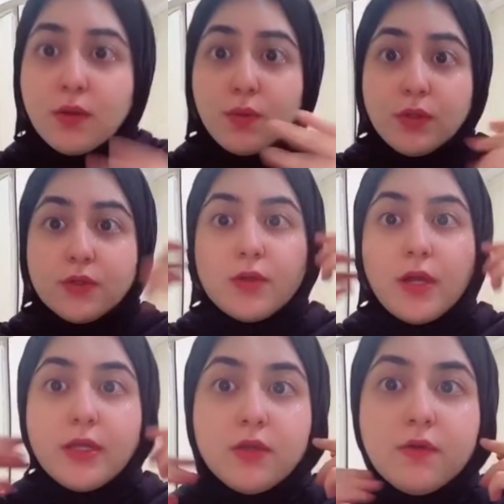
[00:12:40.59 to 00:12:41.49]
when you're
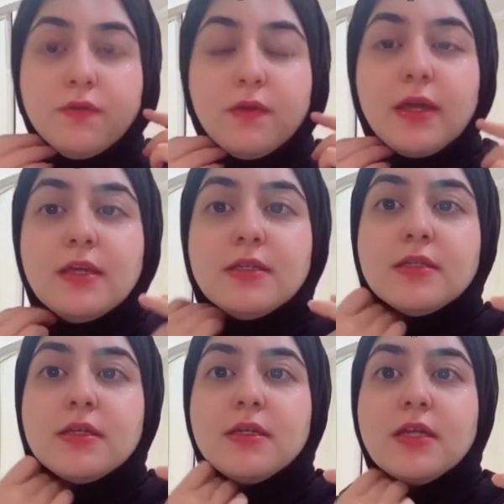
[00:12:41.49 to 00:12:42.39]
drying your
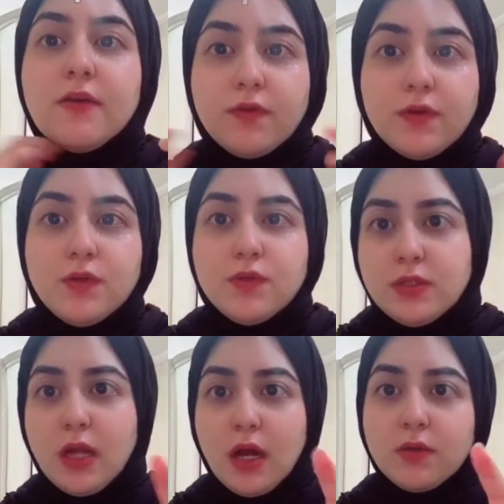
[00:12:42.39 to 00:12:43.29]
face, never
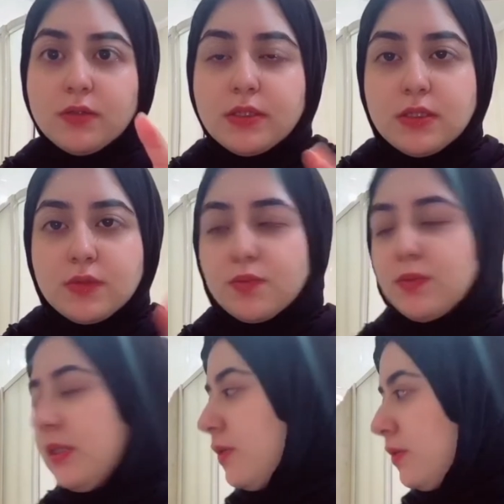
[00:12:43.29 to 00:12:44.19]
use towels. These are
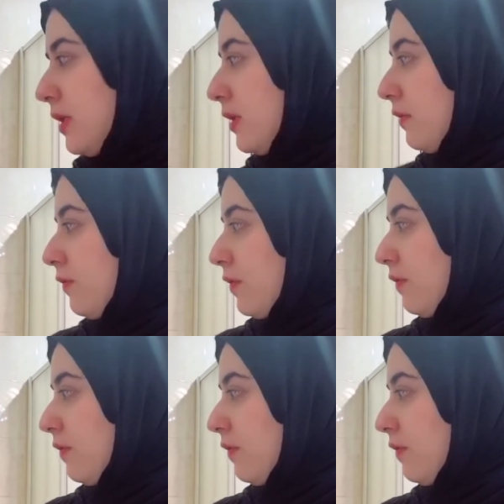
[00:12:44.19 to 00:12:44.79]
really irritating for the